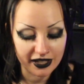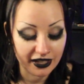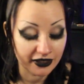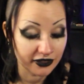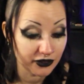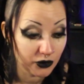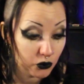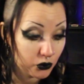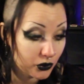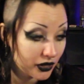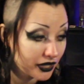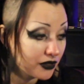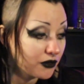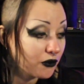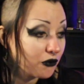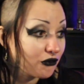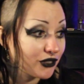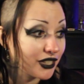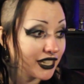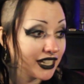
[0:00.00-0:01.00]
and the wheel
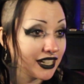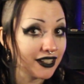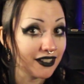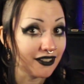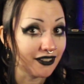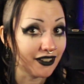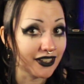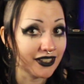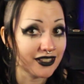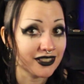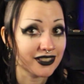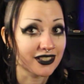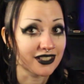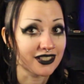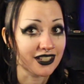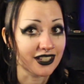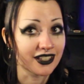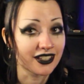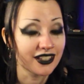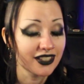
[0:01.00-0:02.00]
really likes it
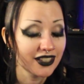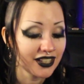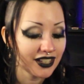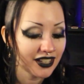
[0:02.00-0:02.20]
here.